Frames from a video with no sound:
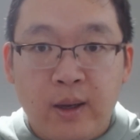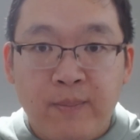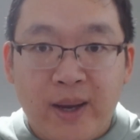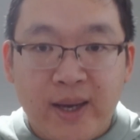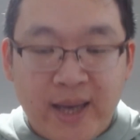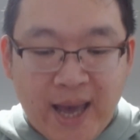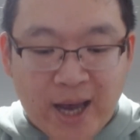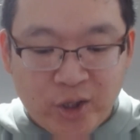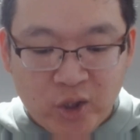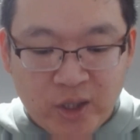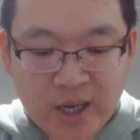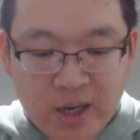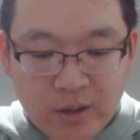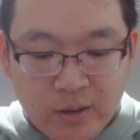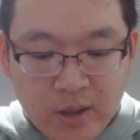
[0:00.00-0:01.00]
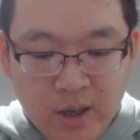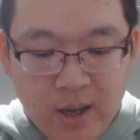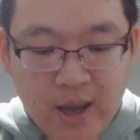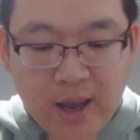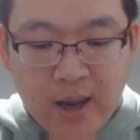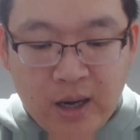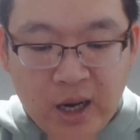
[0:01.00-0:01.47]
in my cash account,
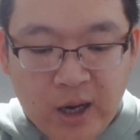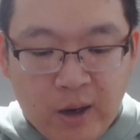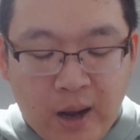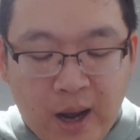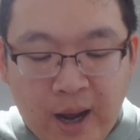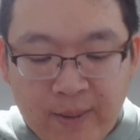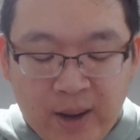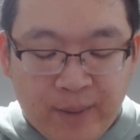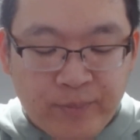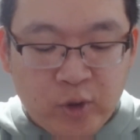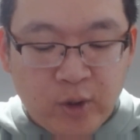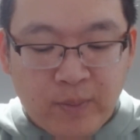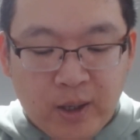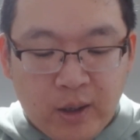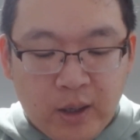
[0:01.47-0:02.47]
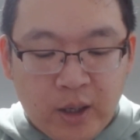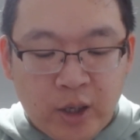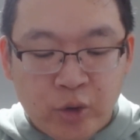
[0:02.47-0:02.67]
and now I'm up to about